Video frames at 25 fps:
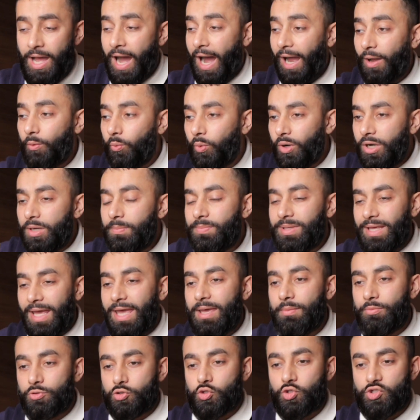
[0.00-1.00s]
I want to be
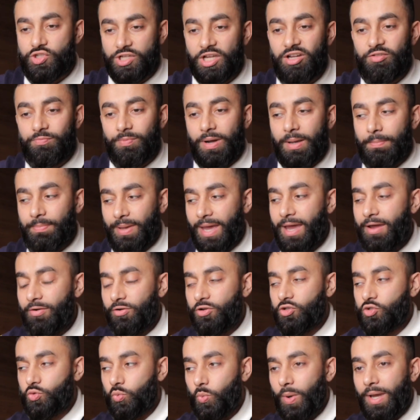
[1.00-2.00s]
able to serve my
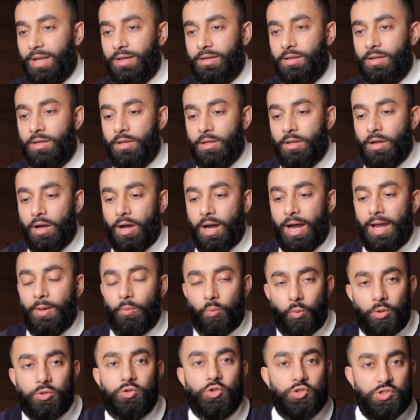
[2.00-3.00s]
parents when I
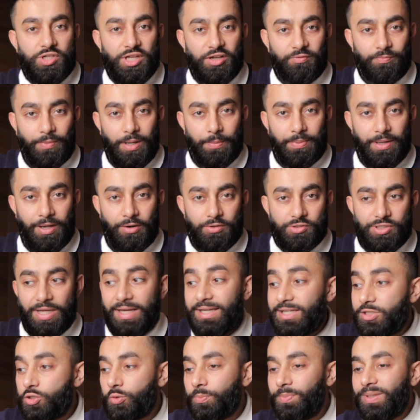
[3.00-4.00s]
want to serve my parents. I
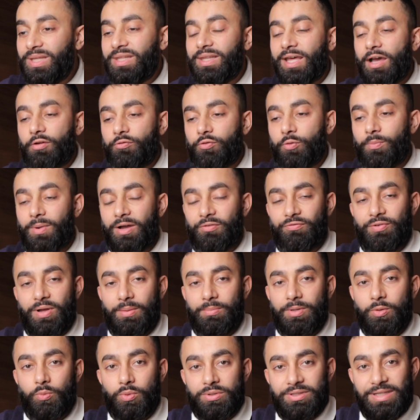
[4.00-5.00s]
need to be there for my
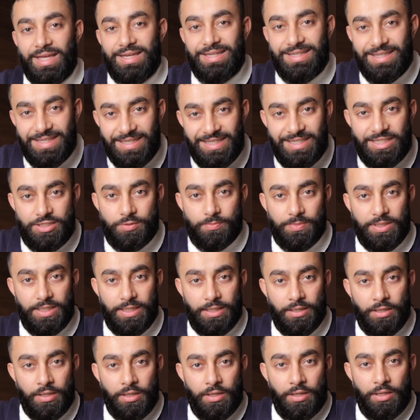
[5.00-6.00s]
family when they need
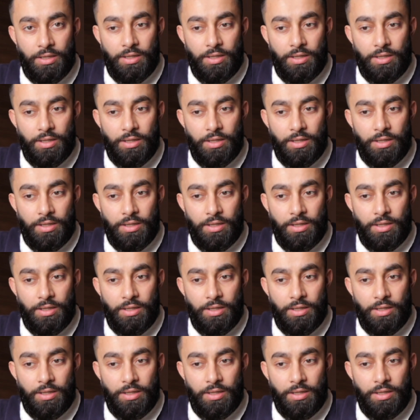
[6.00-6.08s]
me.